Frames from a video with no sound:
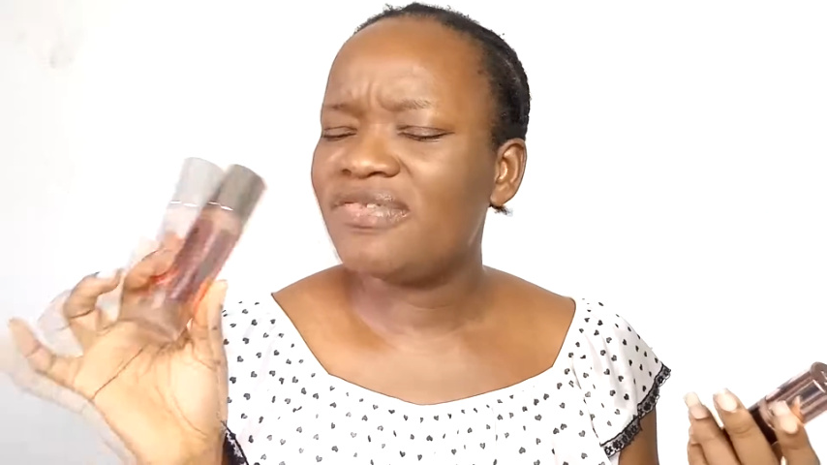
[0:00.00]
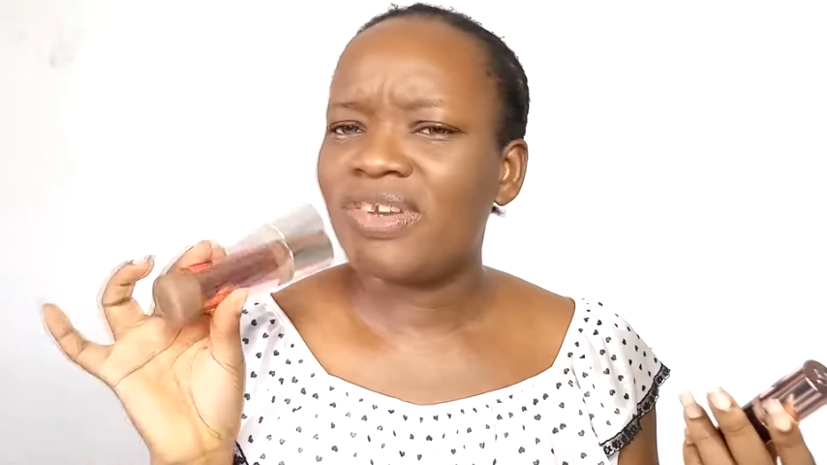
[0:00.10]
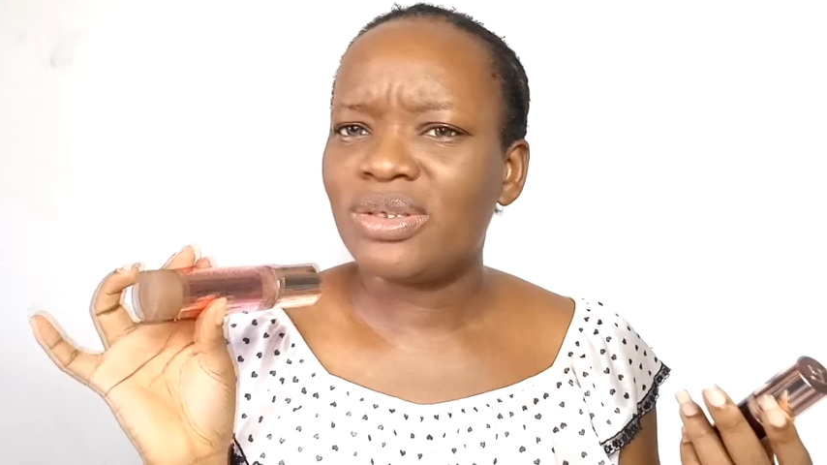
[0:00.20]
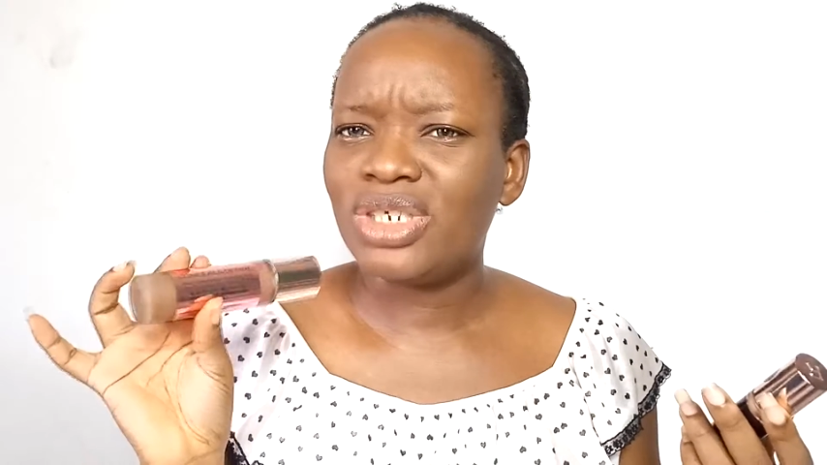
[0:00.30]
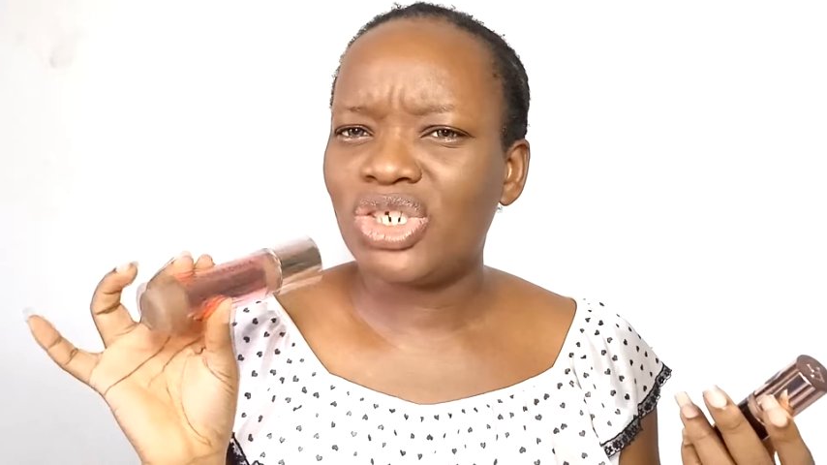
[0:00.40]

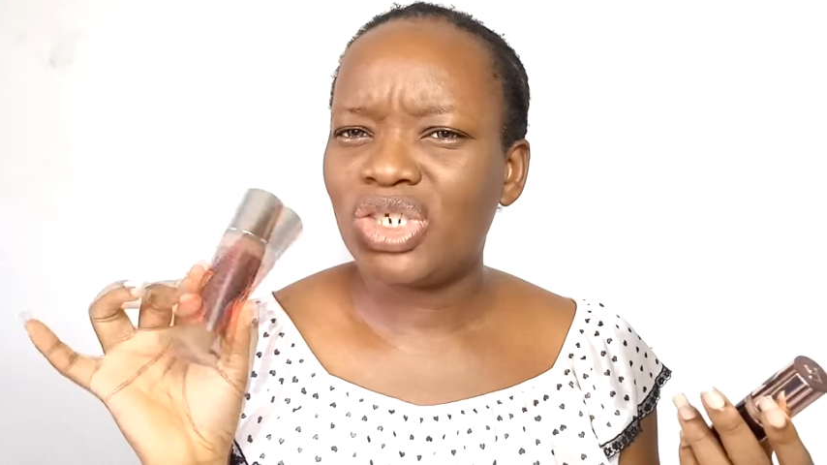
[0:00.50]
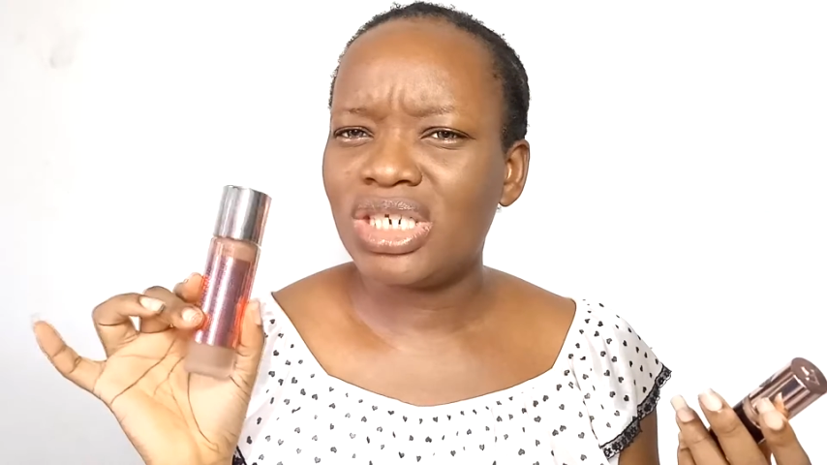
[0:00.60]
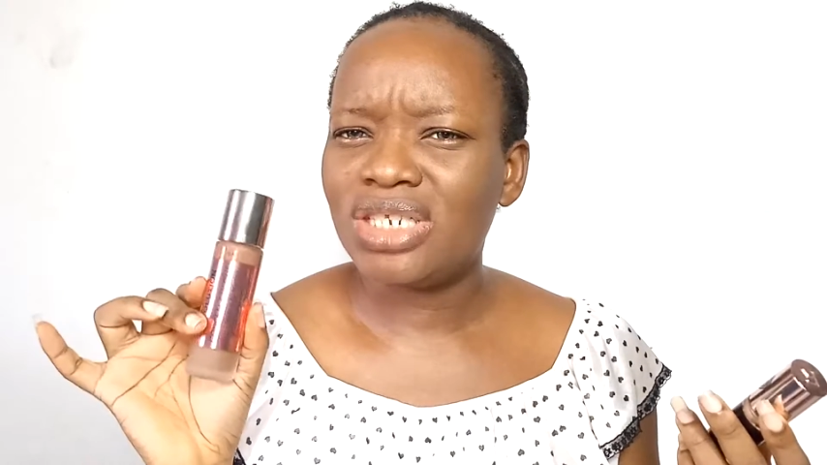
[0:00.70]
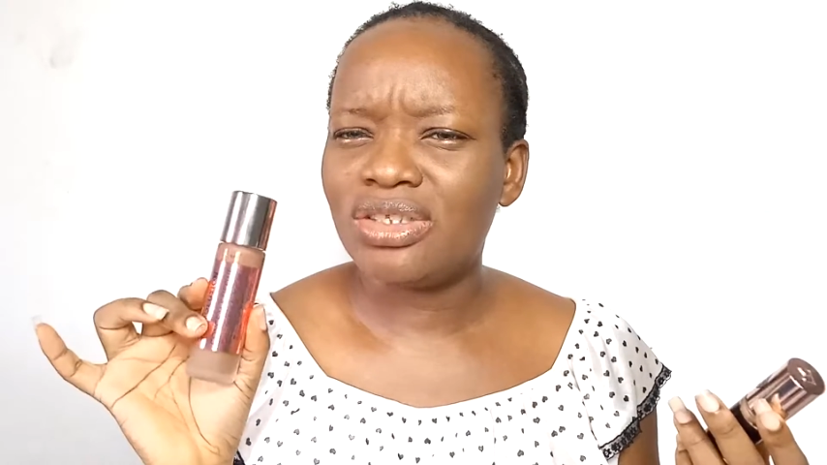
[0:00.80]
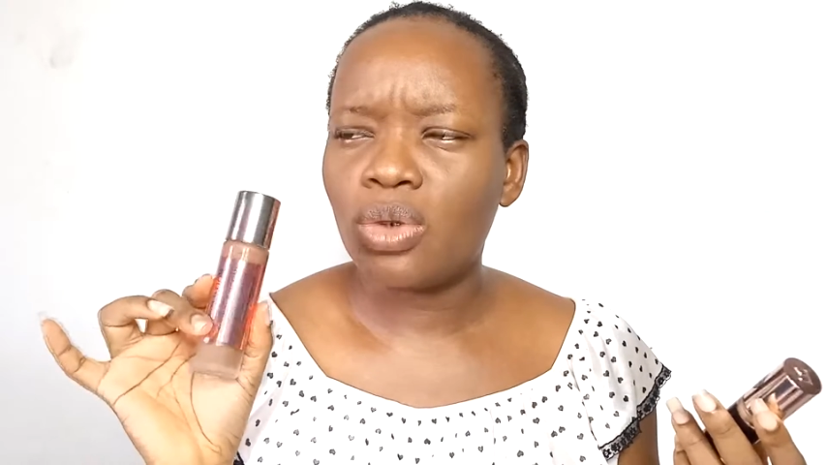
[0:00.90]
foundation
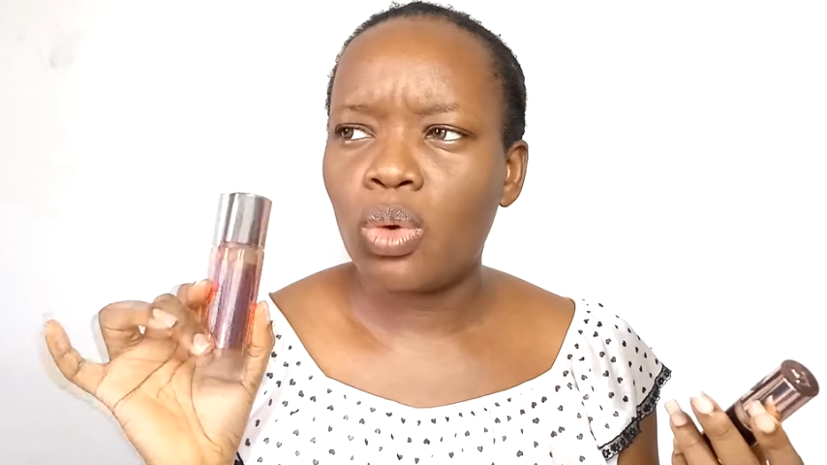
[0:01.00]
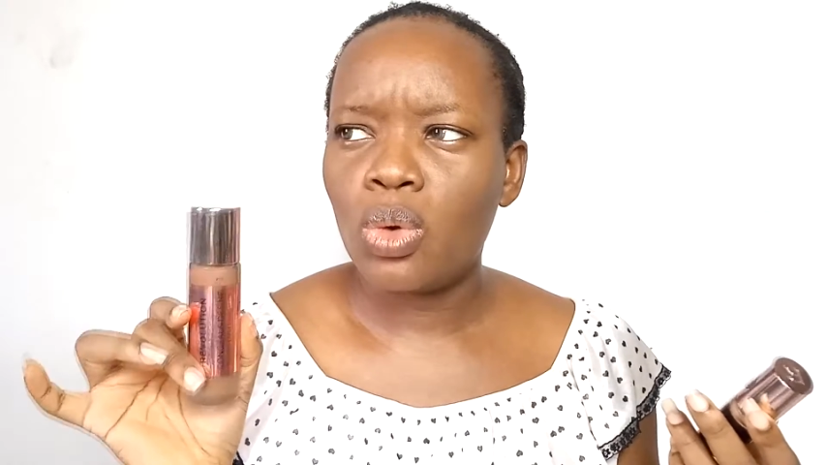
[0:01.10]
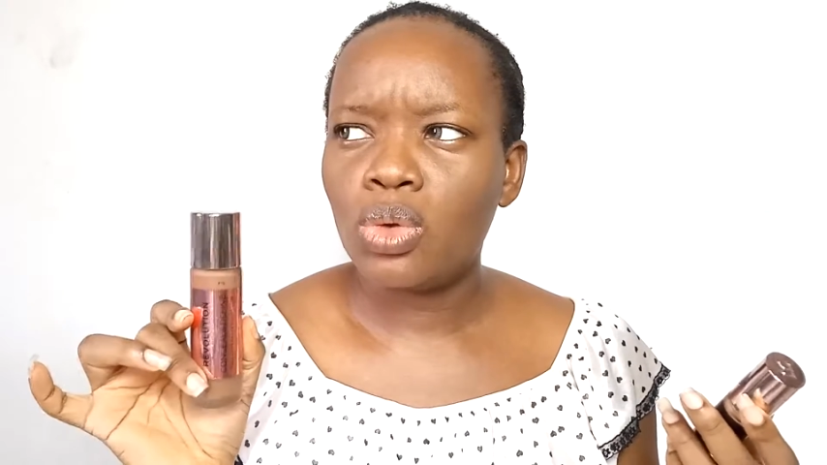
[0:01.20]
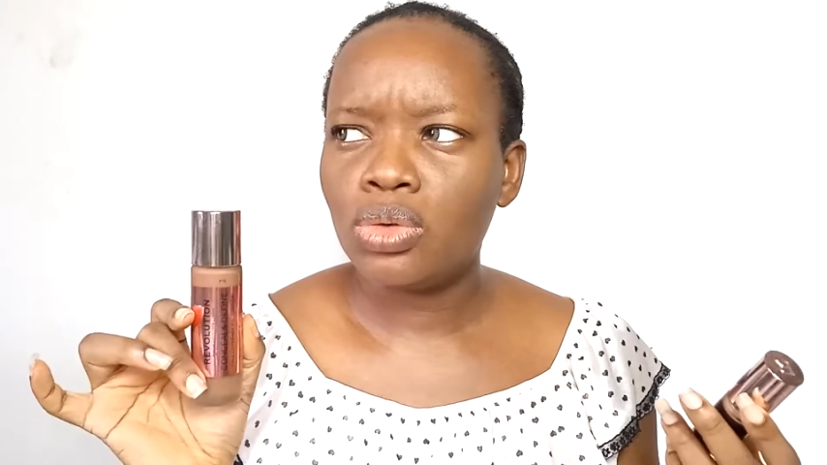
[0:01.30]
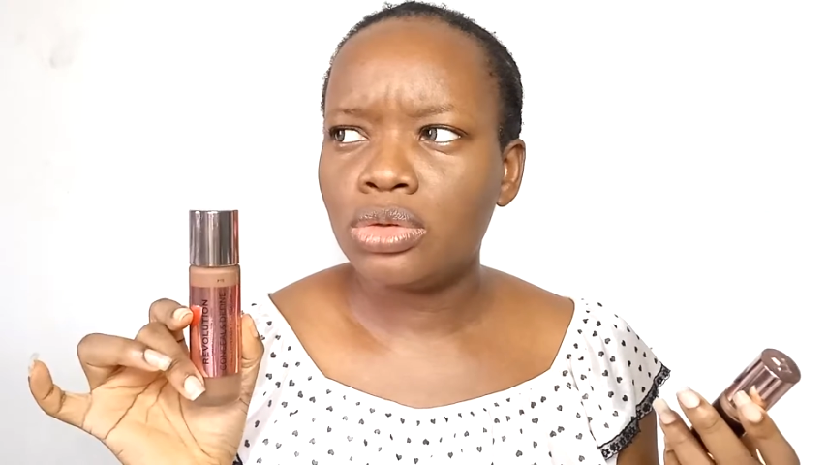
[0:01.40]
is the
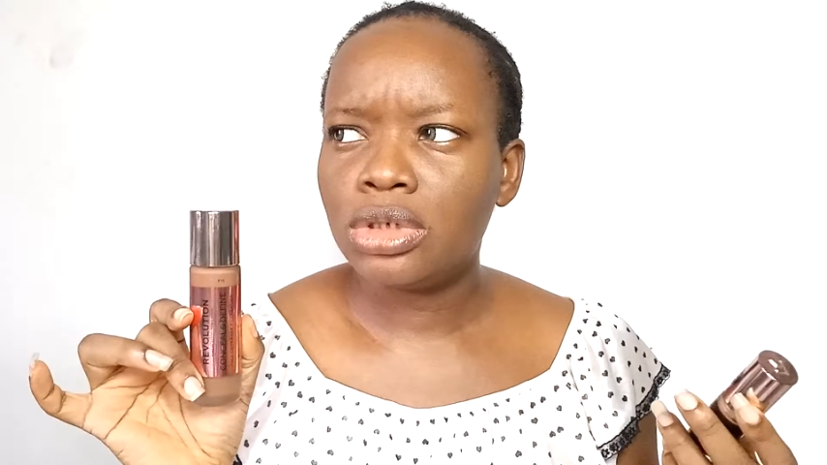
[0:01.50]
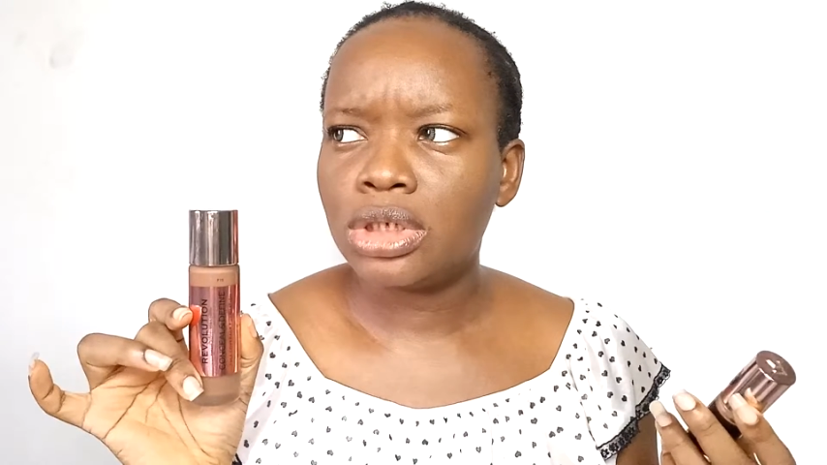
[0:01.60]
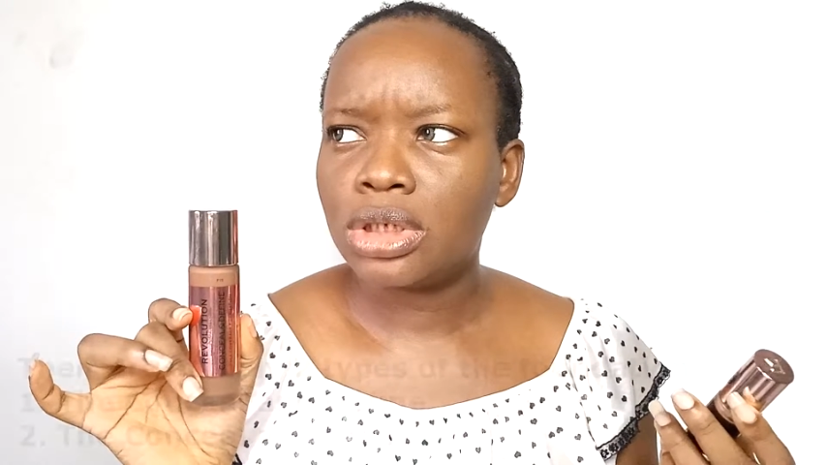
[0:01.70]
old